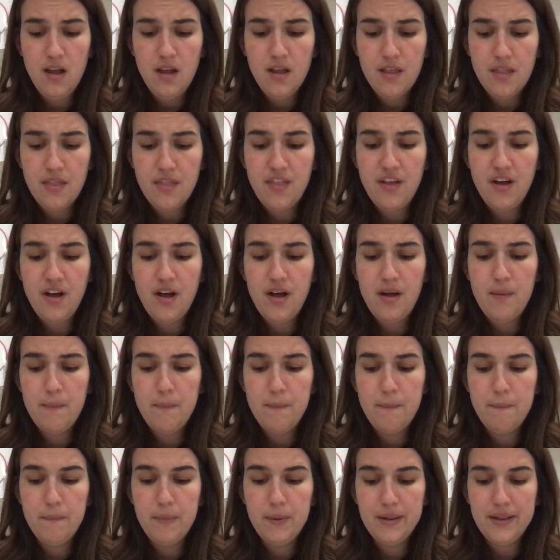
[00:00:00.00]
The
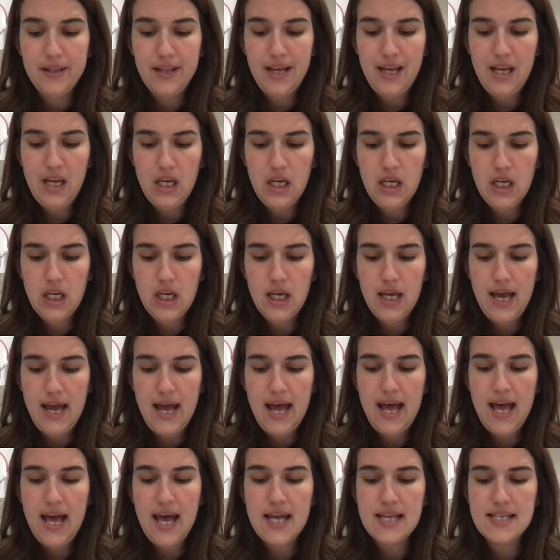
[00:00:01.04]
blank
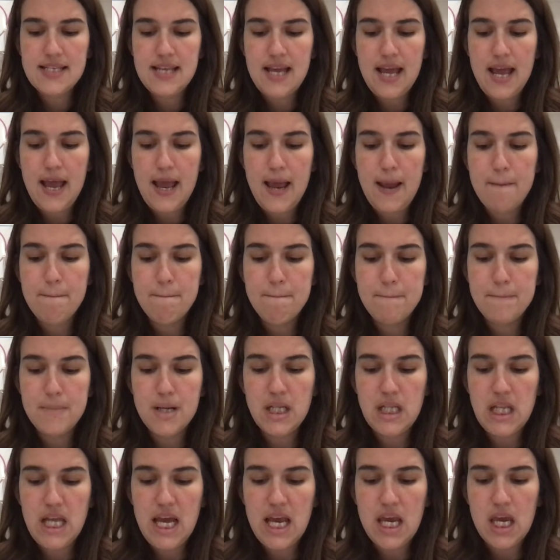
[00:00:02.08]
has a
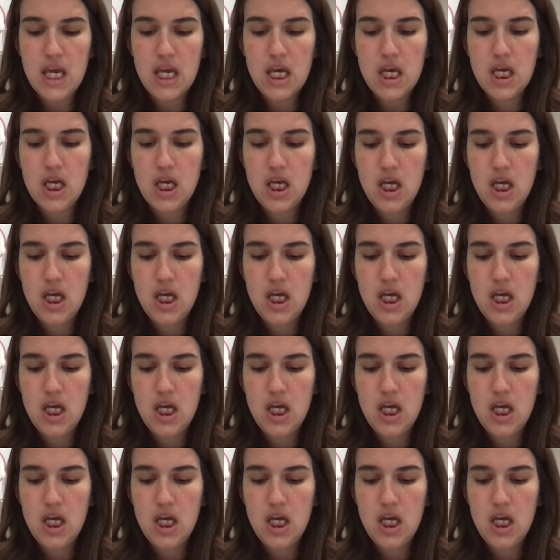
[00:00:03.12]
blank.